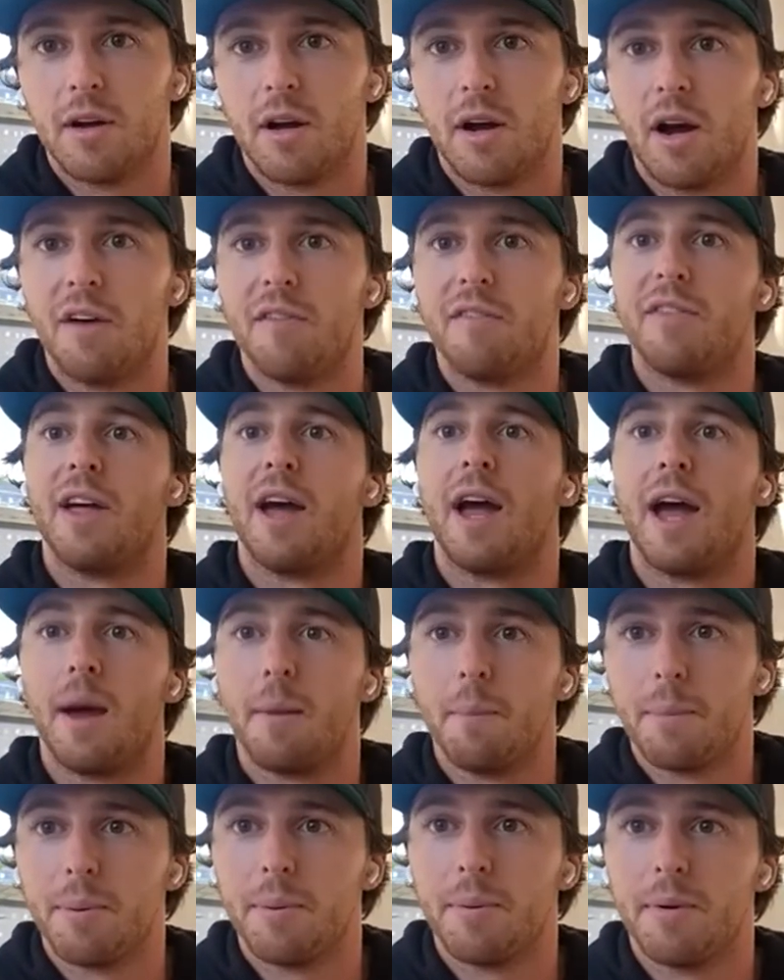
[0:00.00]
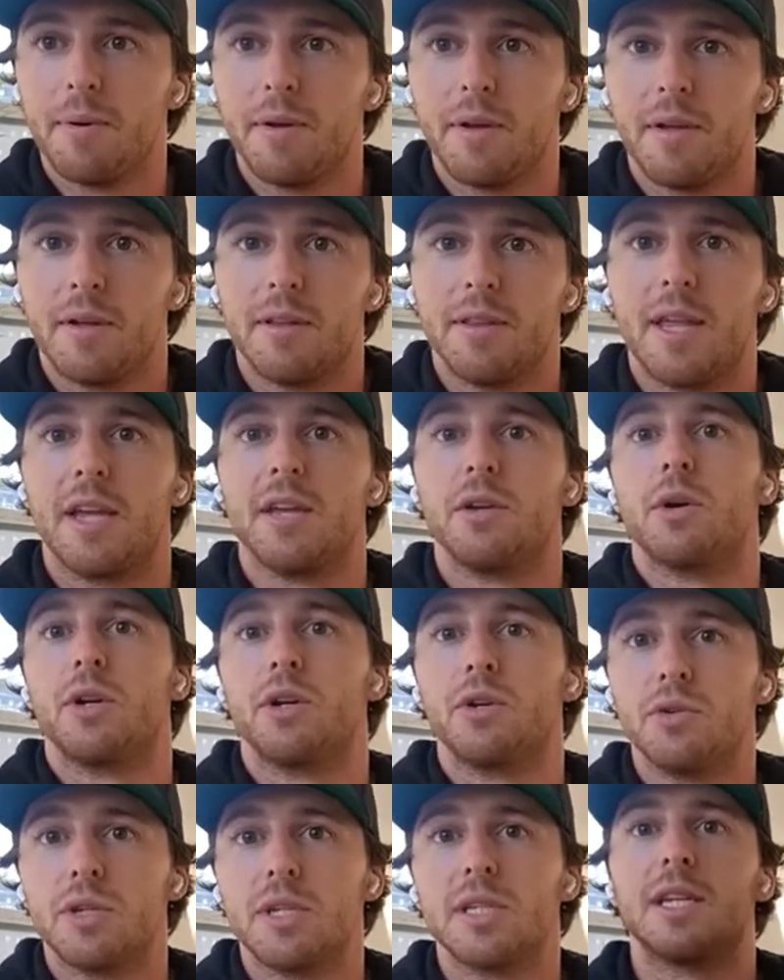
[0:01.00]
of the hemp that you're
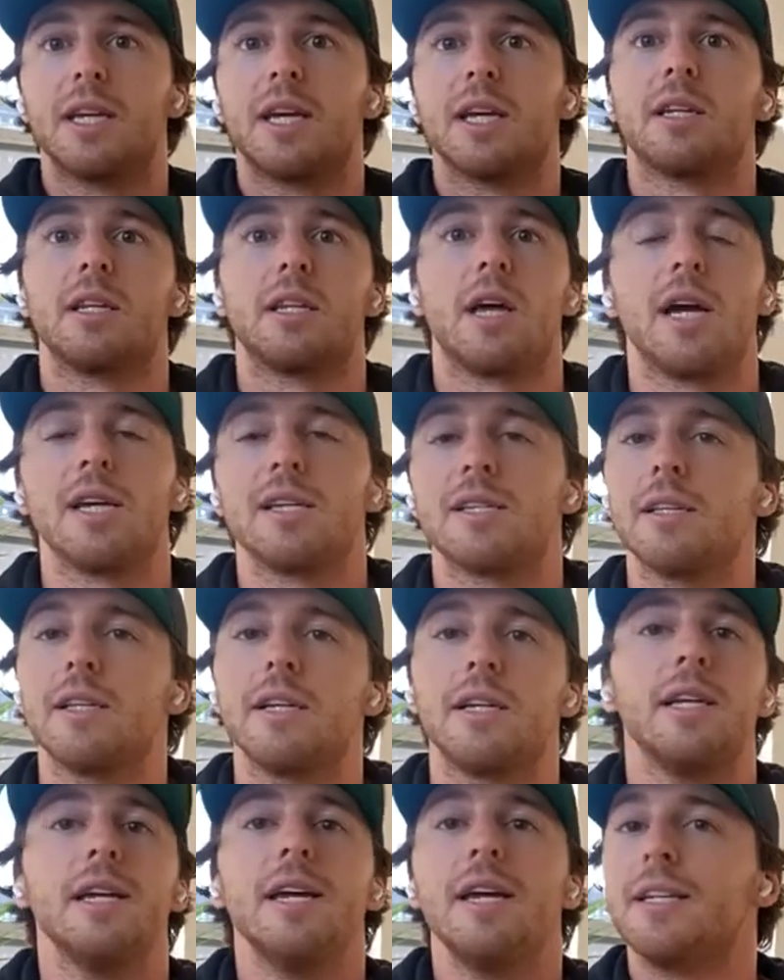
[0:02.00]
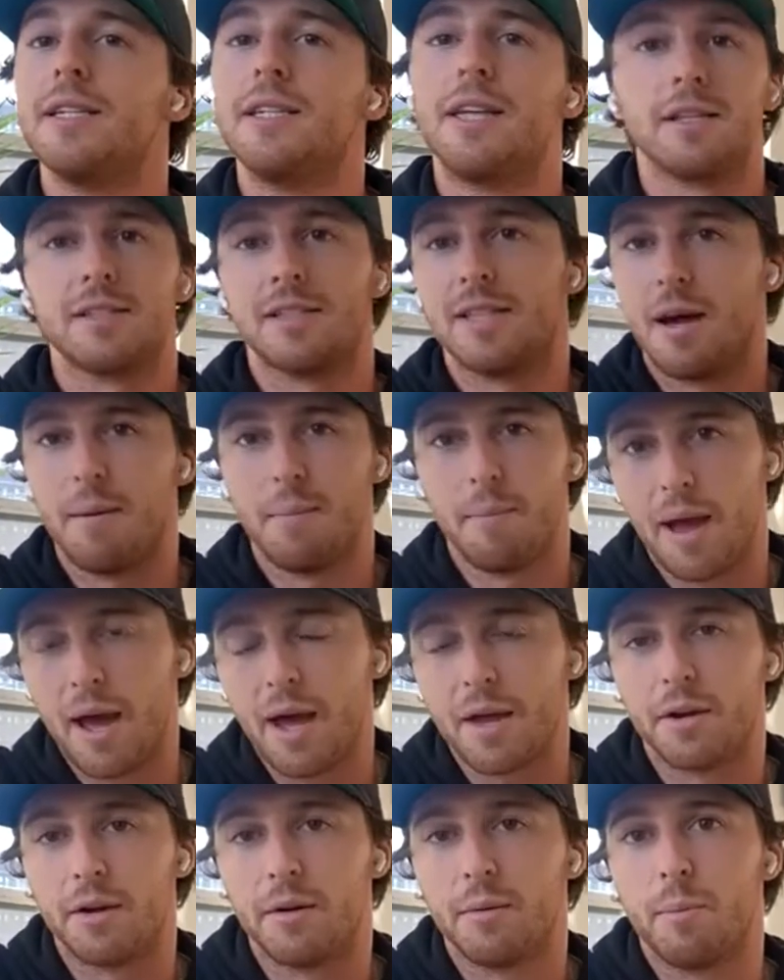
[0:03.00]
using to get to the isolate does not
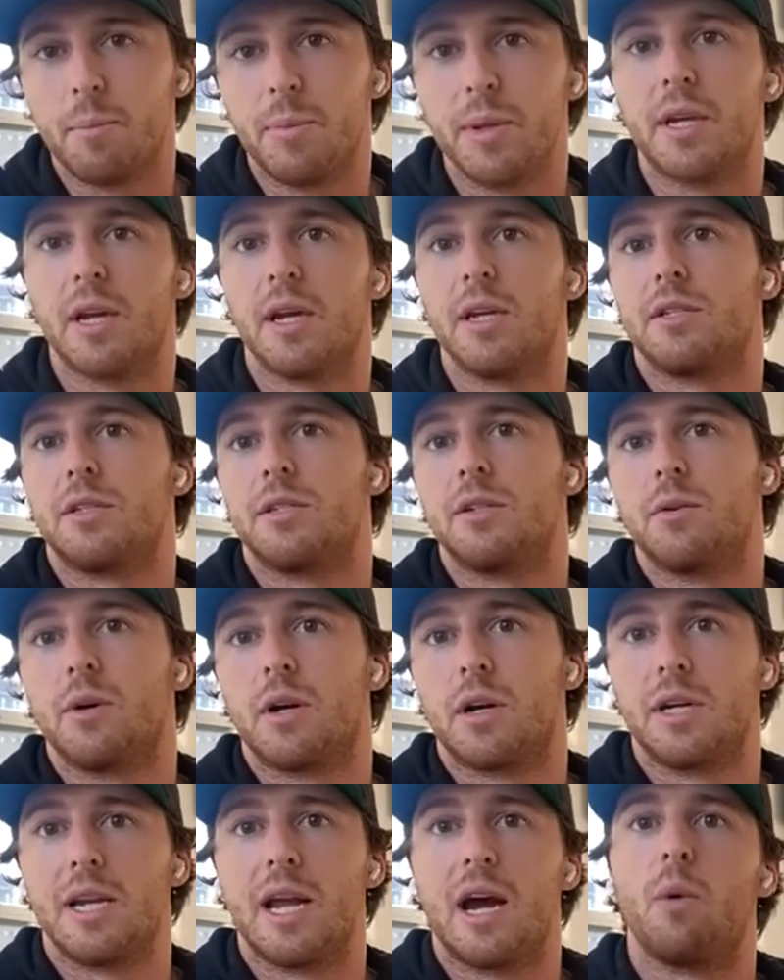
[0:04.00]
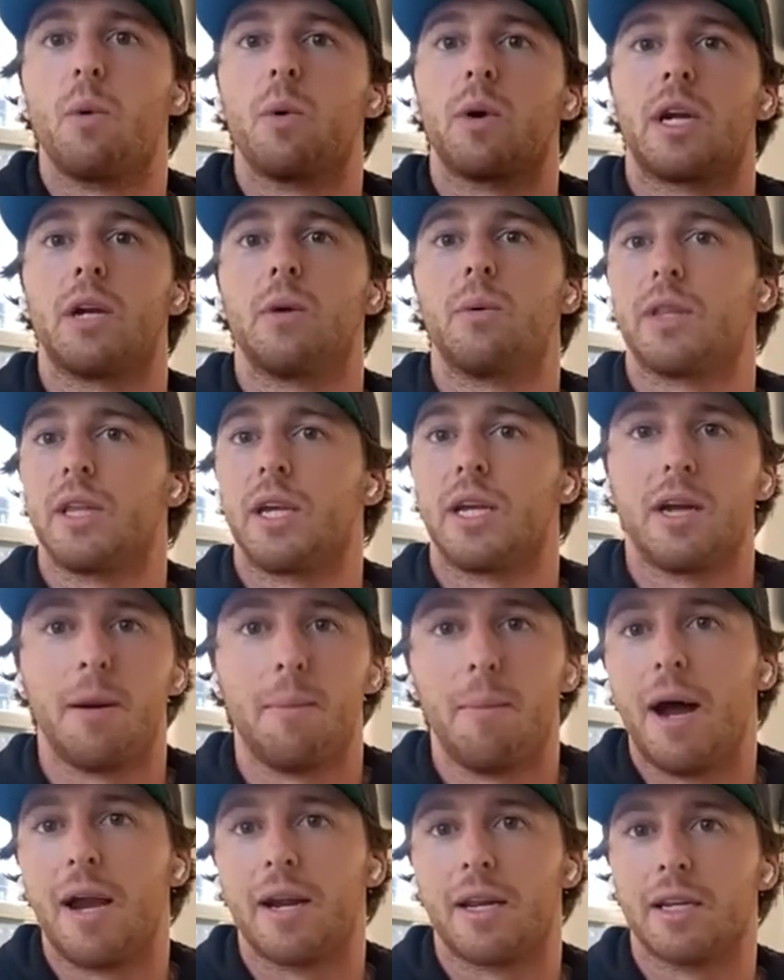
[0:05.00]
matter because you are now working with a
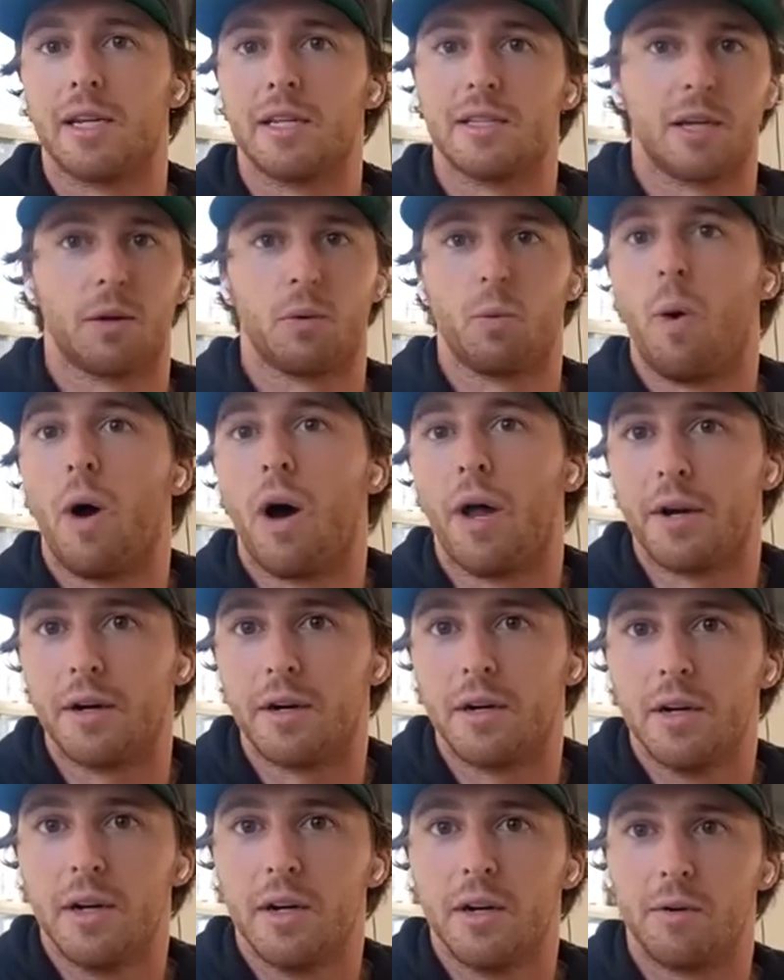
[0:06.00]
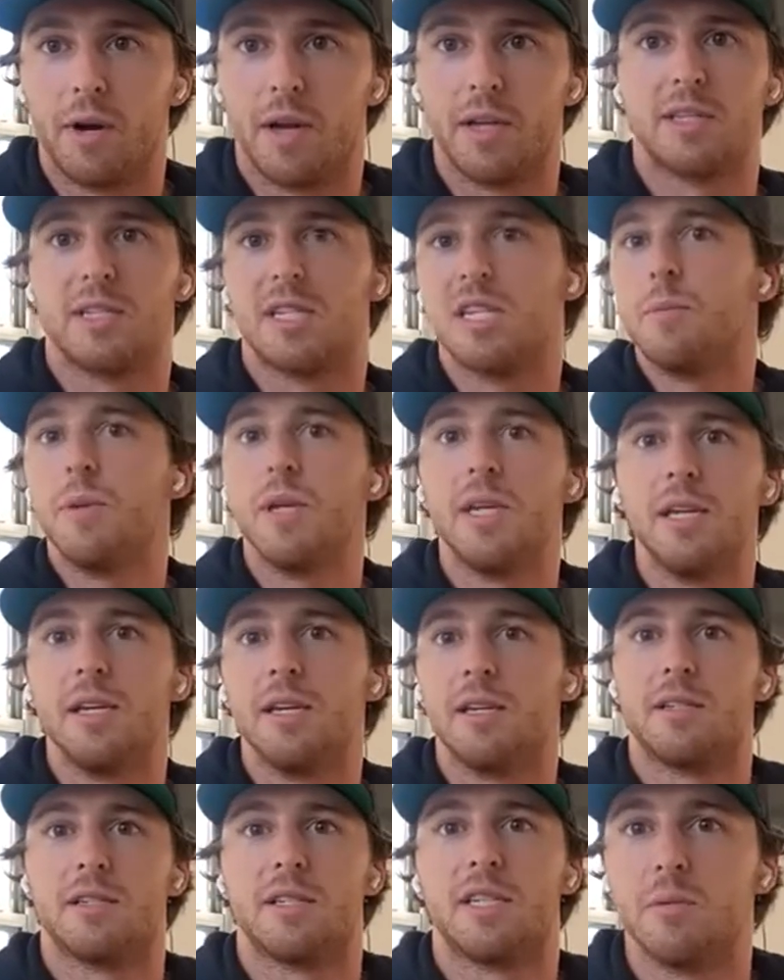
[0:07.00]
commodity. It's like water, right?
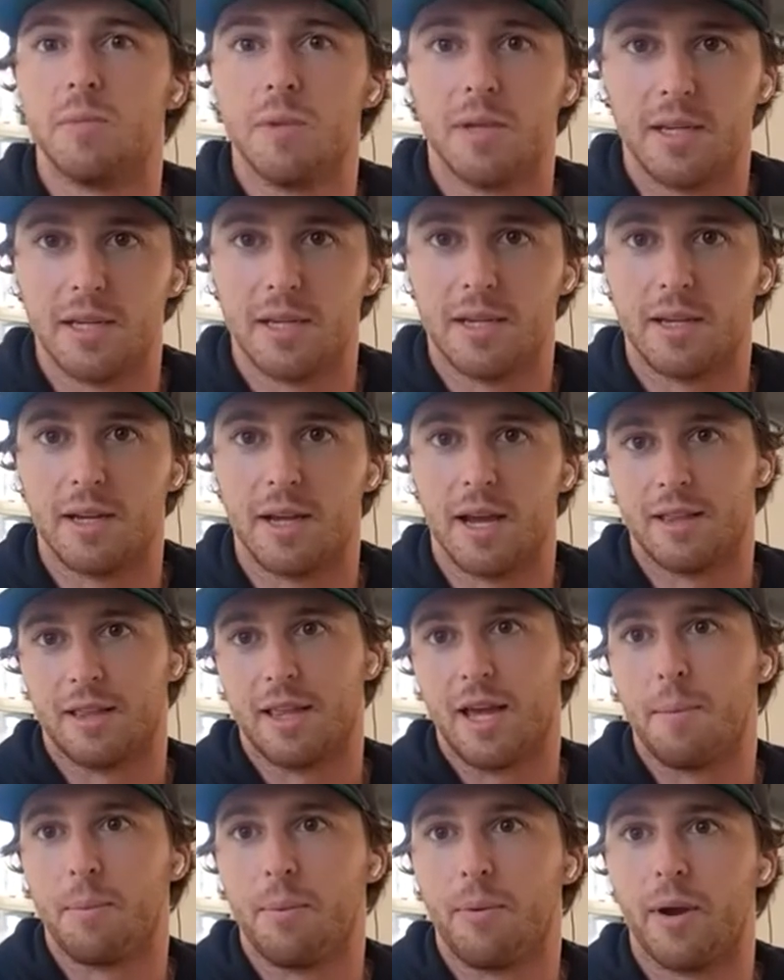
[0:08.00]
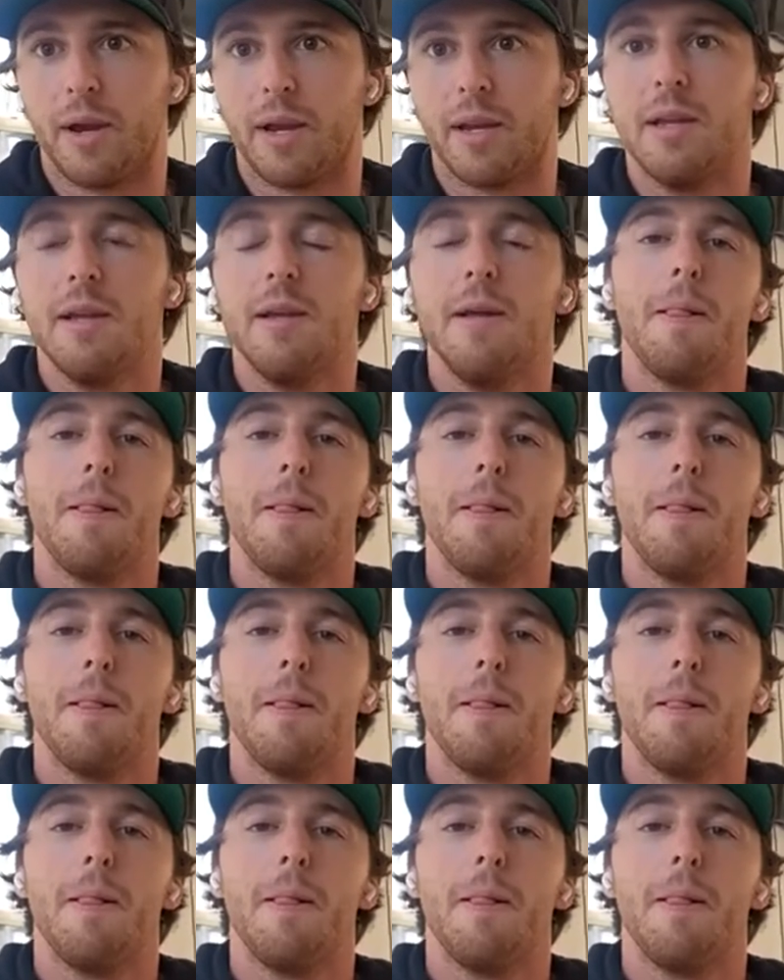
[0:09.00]
CBD is CBD at that point.